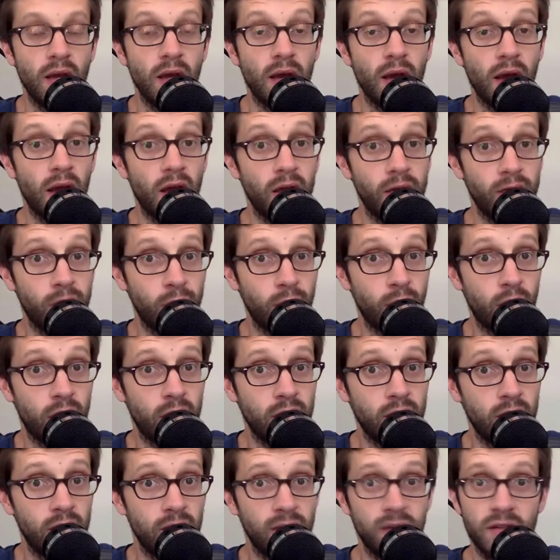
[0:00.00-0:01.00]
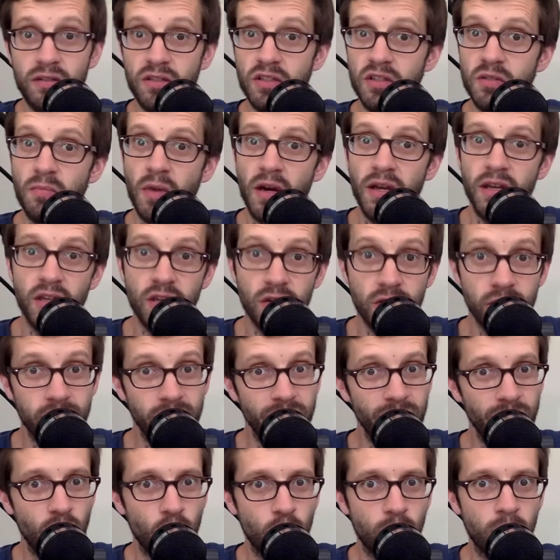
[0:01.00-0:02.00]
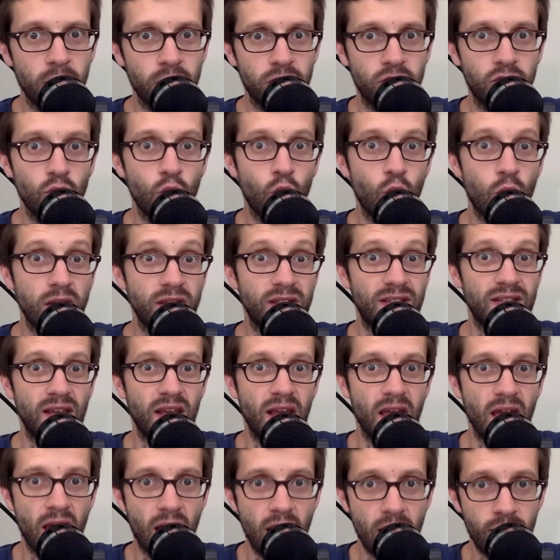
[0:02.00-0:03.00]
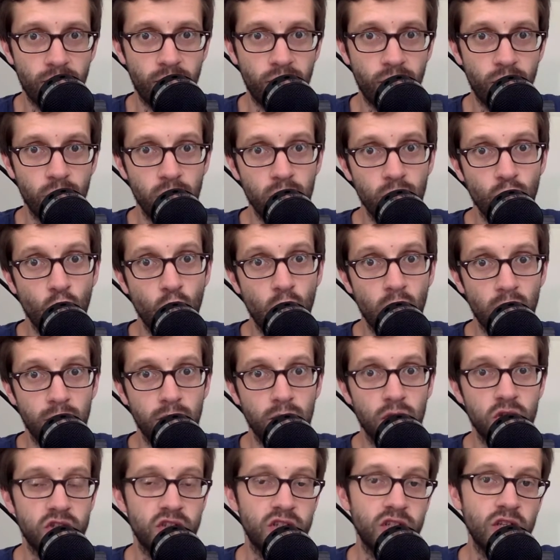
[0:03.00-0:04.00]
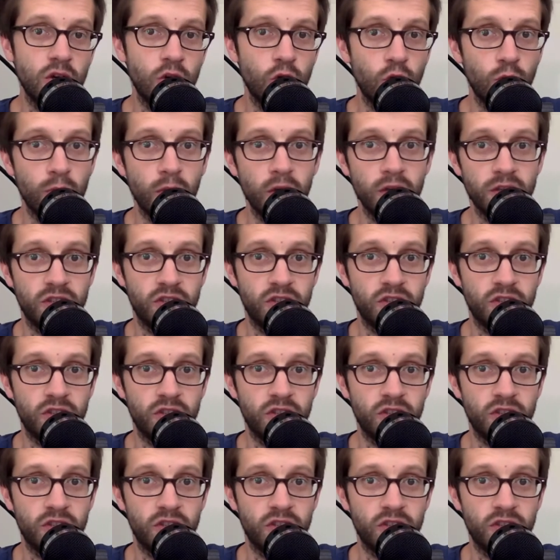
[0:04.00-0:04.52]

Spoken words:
Hi everyone, this is my new video about what everyone must know about